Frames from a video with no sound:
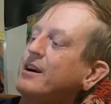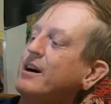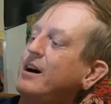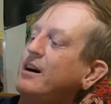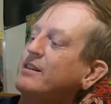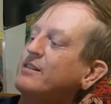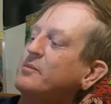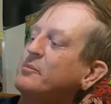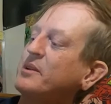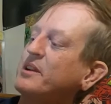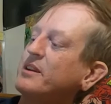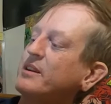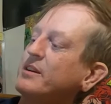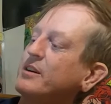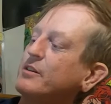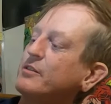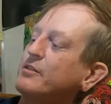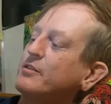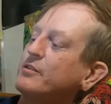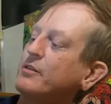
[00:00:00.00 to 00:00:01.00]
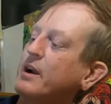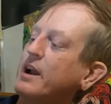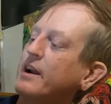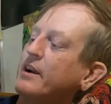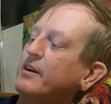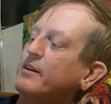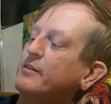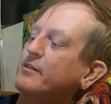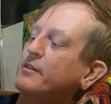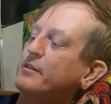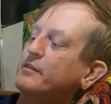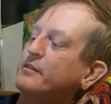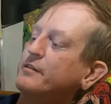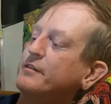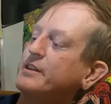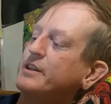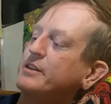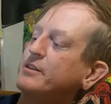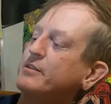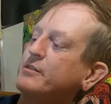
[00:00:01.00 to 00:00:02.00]
cosmic ghost rider
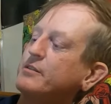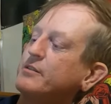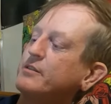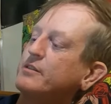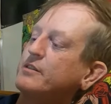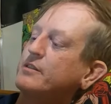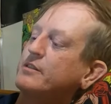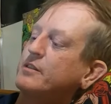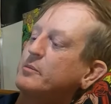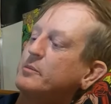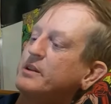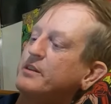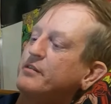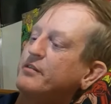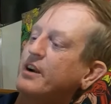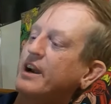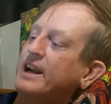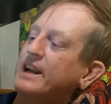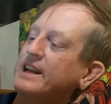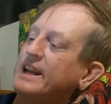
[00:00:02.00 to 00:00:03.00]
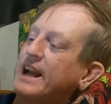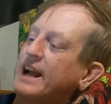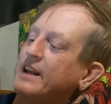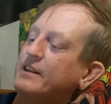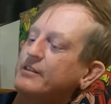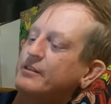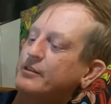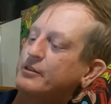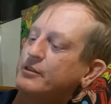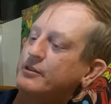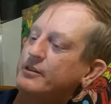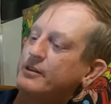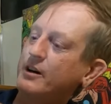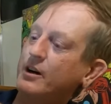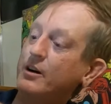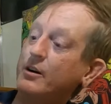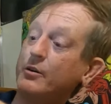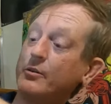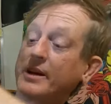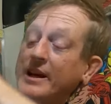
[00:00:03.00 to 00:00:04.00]
revealed to be frank castle
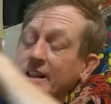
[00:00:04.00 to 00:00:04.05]
oh